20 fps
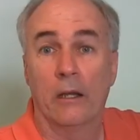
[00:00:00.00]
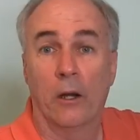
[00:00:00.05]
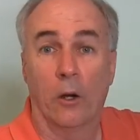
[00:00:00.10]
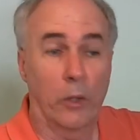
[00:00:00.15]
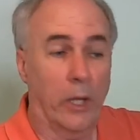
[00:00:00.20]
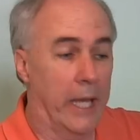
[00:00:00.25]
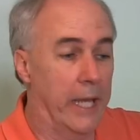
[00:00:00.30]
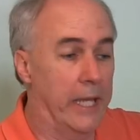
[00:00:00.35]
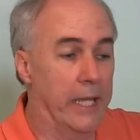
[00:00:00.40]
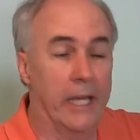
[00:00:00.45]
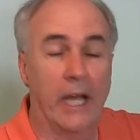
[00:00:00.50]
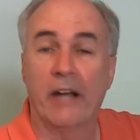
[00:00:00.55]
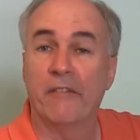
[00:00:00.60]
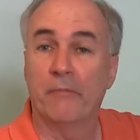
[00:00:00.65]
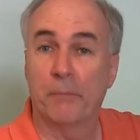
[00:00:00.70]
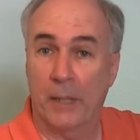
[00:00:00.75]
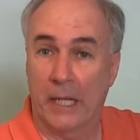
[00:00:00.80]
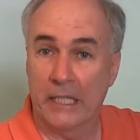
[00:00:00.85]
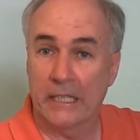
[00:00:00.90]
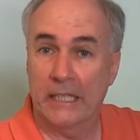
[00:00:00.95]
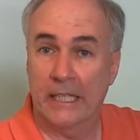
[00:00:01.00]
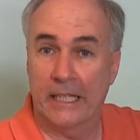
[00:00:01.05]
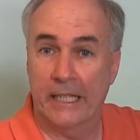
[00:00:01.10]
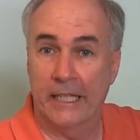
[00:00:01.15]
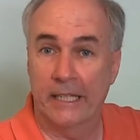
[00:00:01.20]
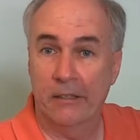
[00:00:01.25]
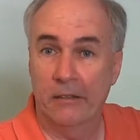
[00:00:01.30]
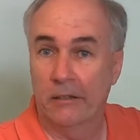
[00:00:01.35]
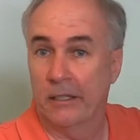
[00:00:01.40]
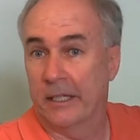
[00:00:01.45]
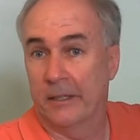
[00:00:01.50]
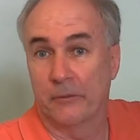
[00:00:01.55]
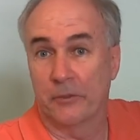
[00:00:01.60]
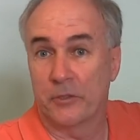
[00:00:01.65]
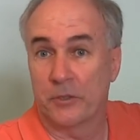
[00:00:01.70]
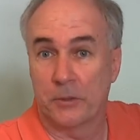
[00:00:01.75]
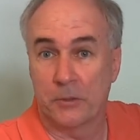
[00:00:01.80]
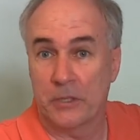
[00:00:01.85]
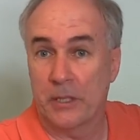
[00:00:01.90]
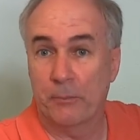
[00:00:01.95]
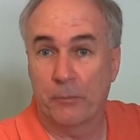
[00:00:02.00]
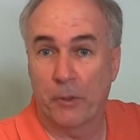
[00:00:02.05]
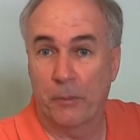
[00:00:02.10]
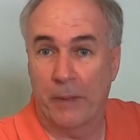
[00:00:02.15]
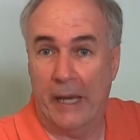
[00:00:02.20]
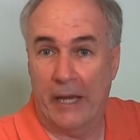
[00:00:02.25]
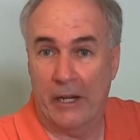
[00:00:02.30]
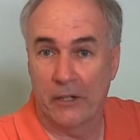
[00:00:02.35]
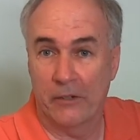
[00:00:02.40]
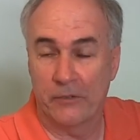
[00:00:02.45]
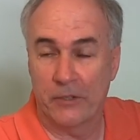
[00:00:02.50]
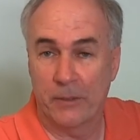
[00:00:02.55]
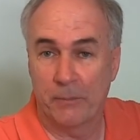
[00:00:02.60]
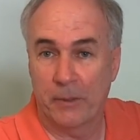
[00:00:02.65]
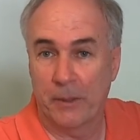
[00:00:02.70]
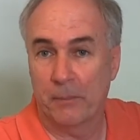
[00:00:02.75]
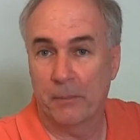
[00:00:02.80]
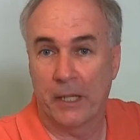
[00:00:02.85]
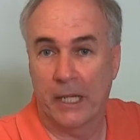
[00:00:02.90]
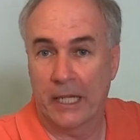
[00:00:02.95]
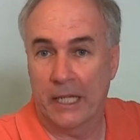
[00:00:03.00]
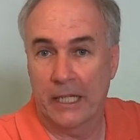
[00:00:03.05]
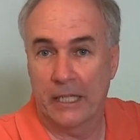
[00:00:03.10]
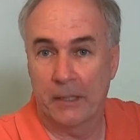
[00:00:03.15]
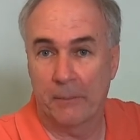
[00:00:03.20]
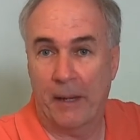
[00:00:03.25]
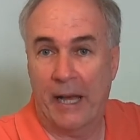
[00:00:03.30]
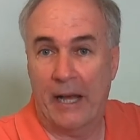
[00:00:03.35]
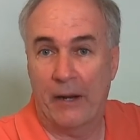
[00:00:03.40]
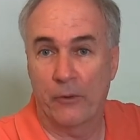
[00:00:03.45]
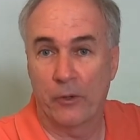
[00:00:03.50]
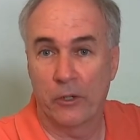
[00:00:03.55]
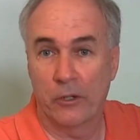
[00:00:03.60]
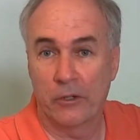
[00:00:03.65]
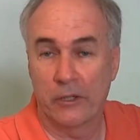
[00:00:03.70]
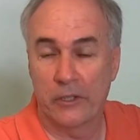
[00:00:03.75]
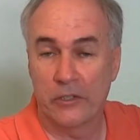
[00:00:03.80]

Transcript: Okay, I've plugged it in, and it was a simple matter of simply plugging in the power,